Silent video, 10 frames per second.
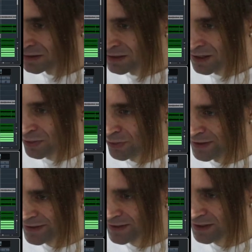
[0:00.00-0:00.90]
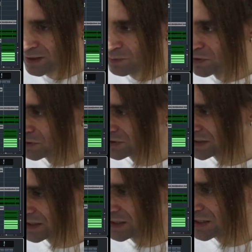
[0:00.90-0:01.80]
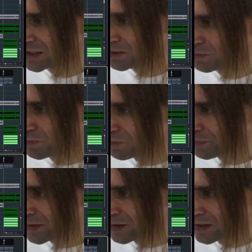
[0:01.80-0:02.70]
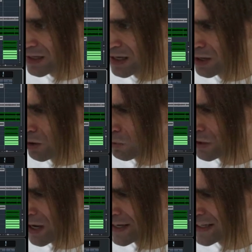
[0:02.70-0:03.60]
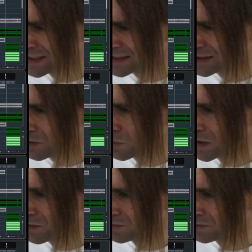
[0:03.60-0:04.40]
I think I'm using a low and high cut somewhere.